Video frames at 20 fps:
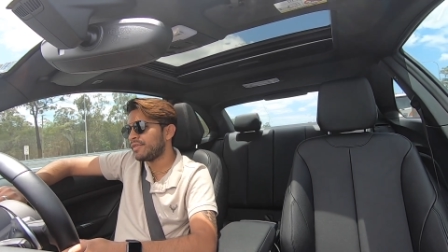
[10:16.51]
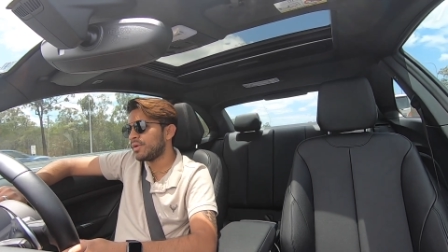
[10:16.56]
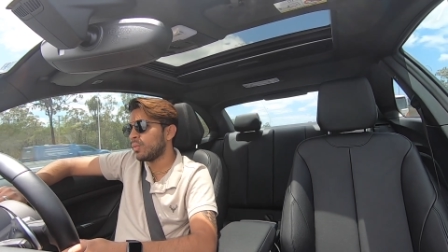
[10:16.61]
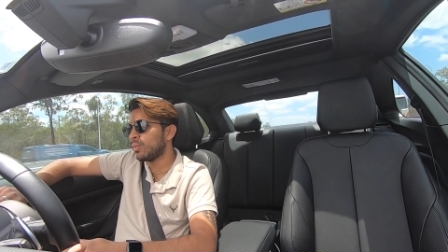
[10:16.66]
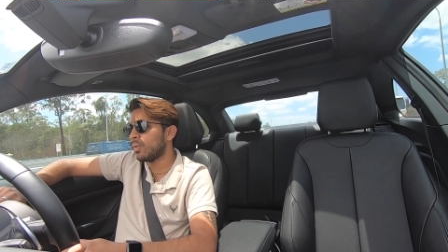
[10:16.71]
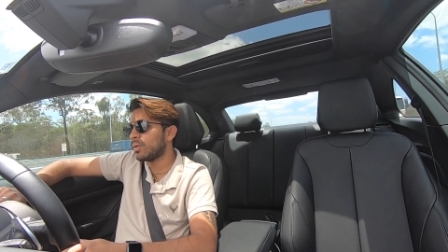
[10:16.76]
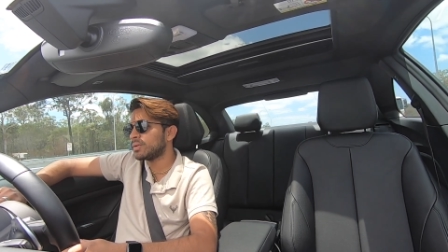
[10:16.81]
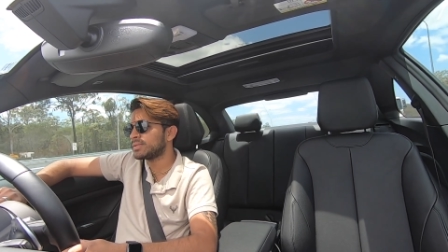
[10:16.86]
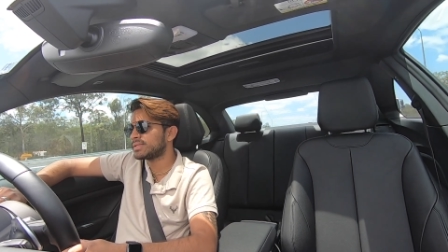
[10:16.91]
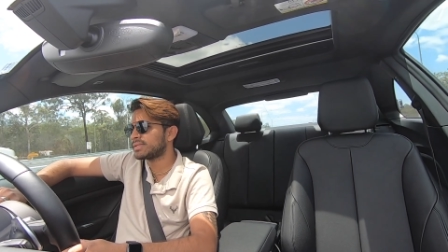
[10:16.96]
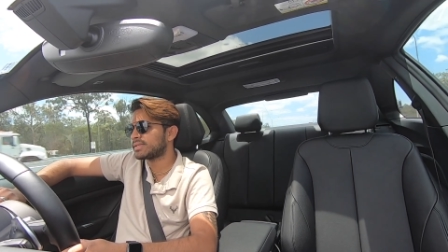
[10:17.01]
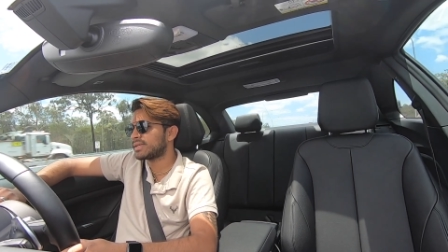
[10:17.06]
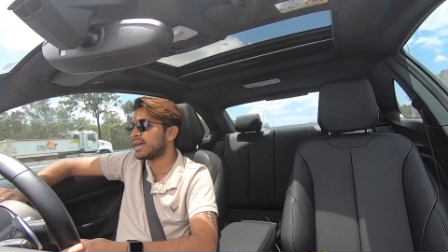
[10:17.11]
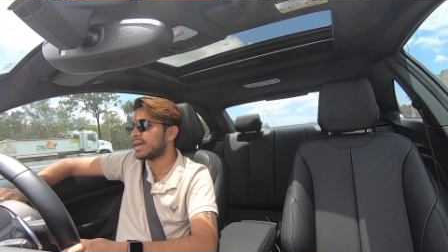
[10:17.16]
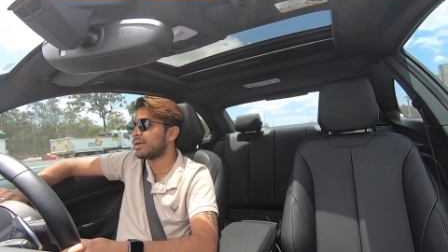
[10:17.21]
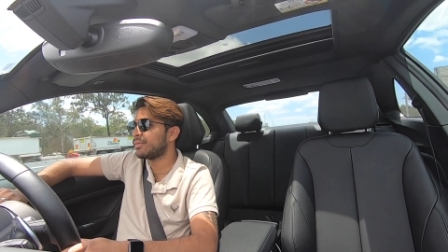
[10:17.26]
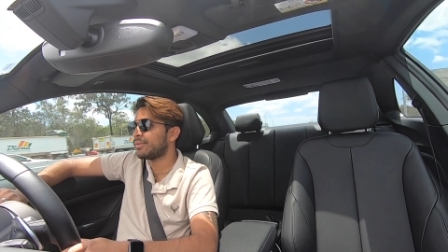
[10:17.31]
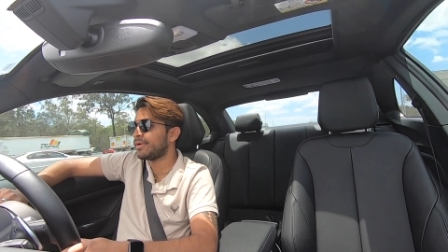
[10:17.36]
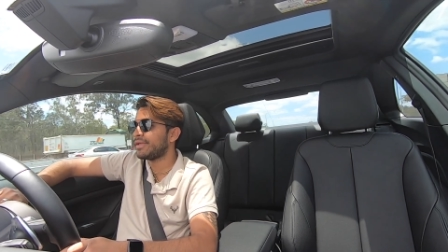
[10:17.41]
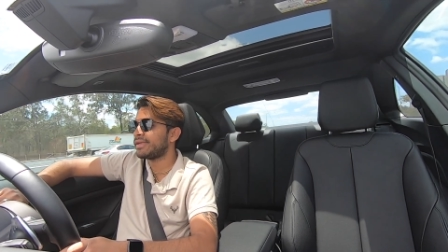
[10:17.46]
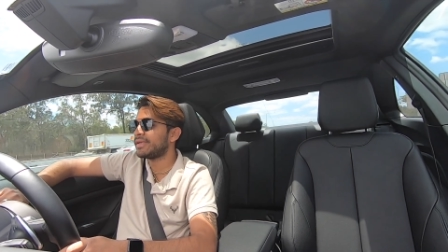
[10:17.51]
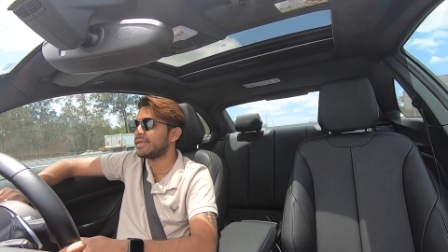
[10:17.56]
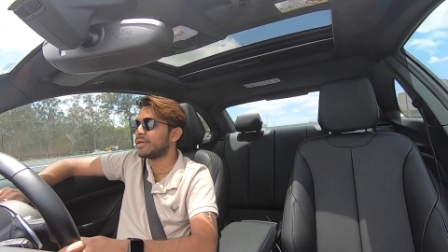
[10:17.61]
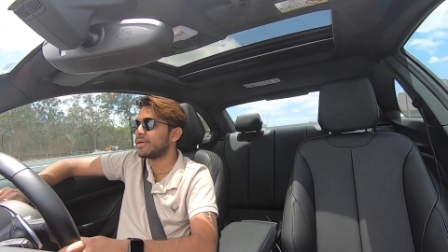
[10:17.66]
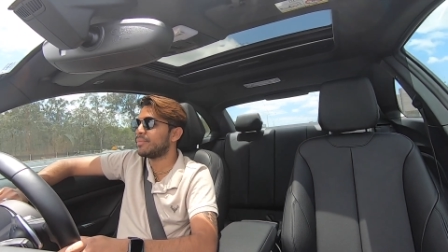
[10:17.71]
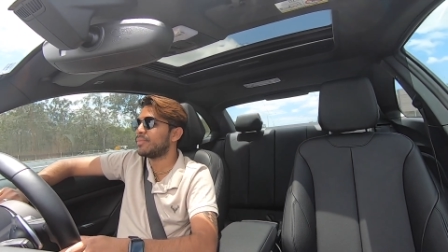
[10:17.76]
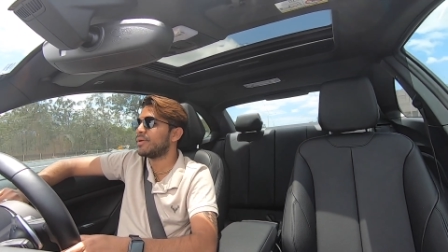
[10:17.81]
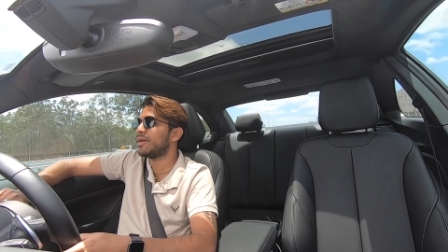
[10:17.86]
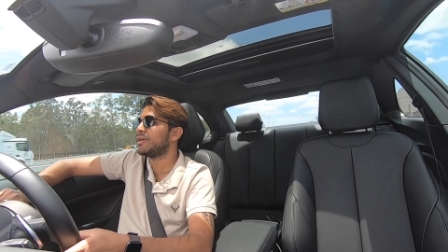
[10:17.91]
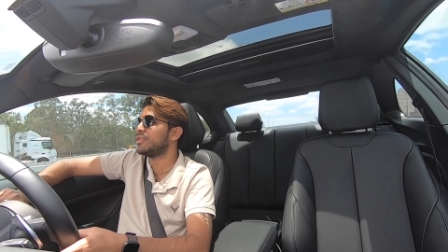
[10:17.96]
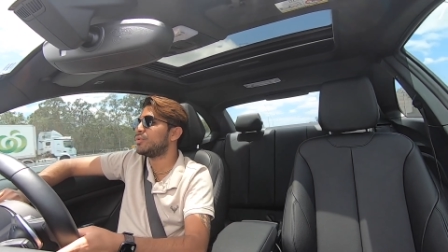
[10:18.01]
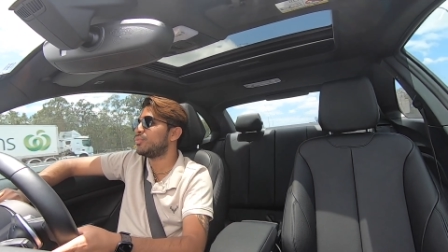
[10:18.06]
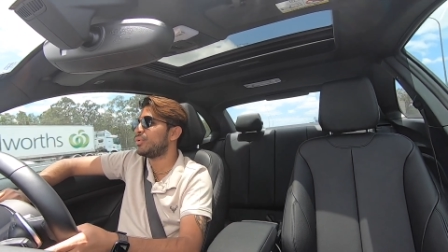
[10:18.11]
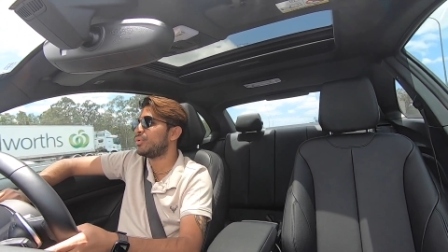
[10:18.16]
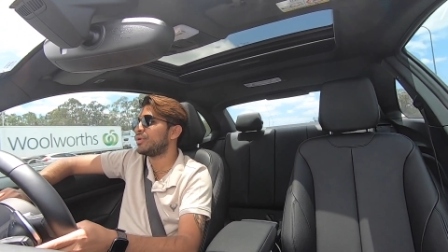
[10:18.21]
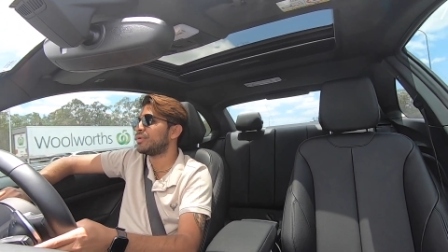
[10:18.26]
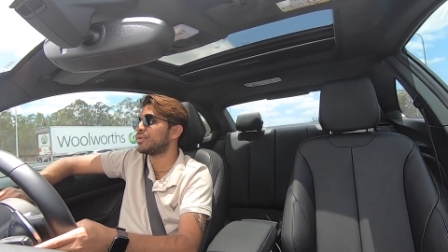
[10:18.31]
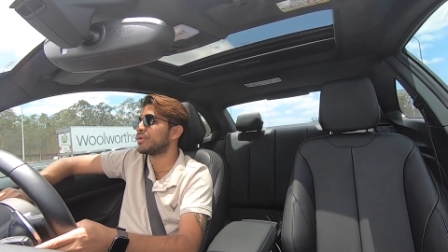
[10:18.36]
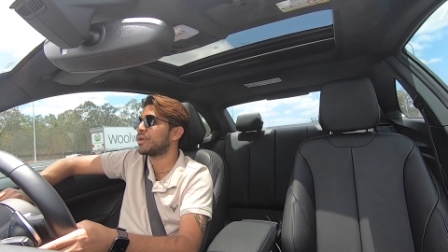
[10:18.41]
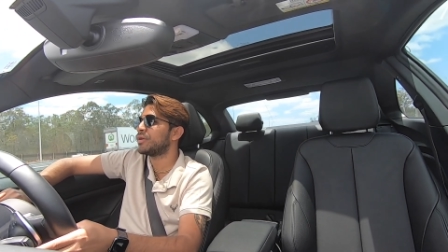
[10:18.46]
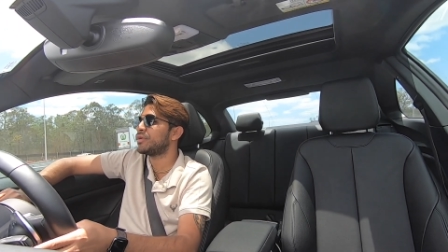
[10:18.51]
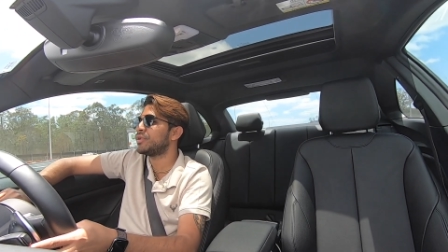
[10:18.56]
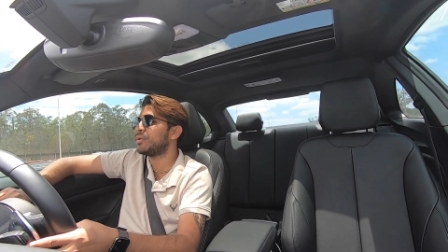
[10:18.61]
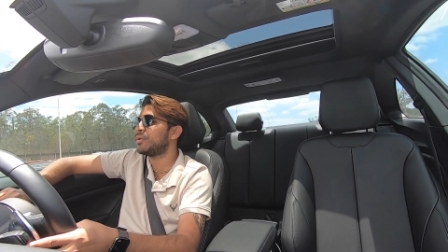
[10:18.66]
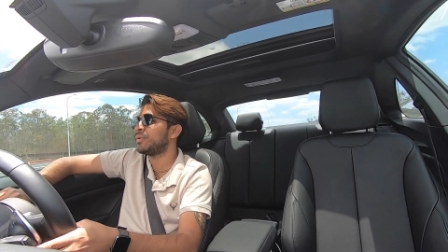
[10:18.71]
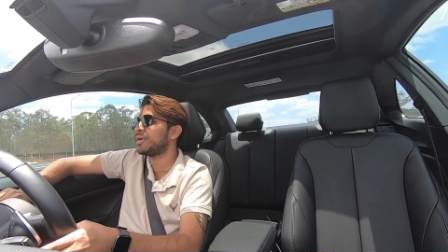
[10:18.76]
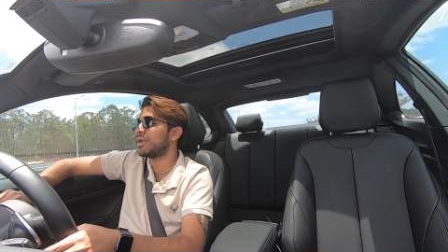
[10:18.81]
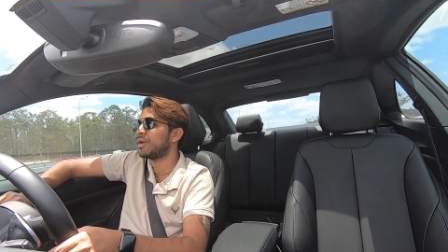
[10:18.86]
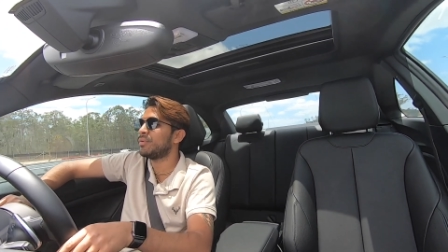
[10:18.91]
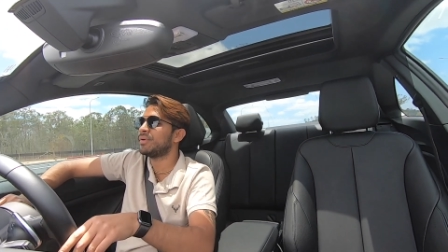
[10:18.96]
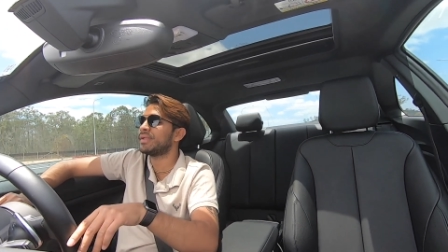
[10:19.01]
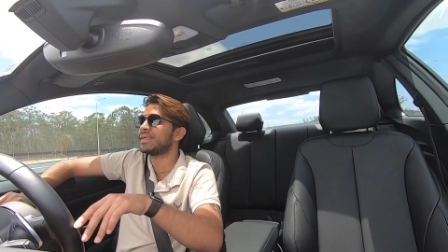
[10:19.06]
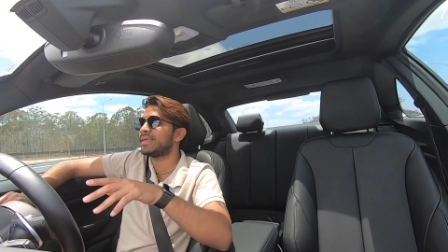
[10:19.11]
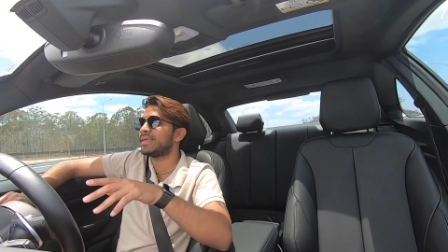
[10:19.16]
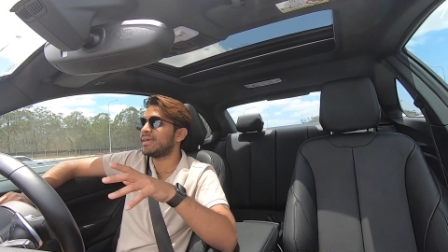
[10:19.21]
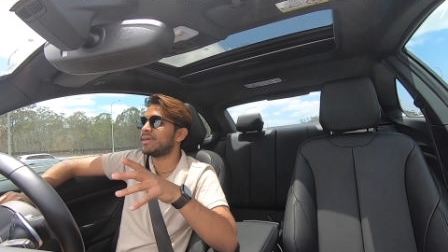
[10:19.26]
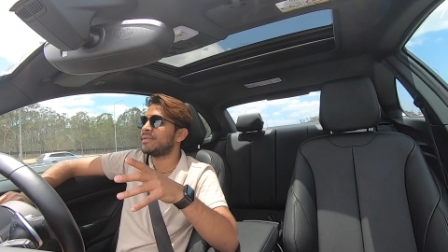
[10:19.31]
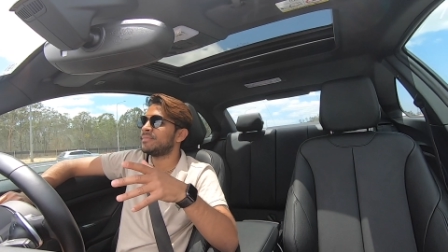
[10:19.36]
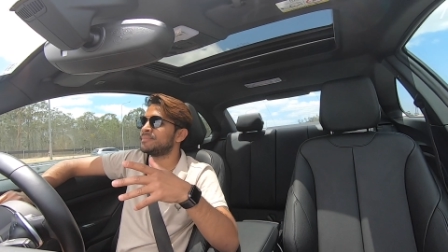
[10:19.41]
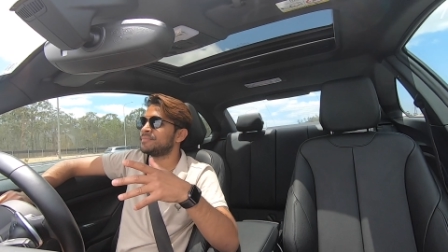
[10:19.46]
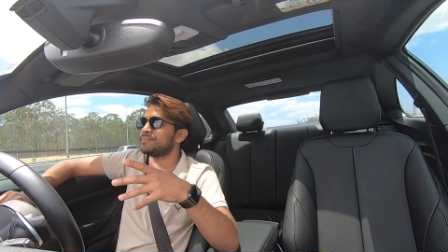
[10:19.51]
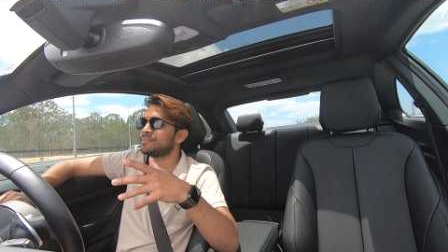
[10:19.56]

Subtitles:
you want a car where you can get behind the wheel and go, you know what, I want to get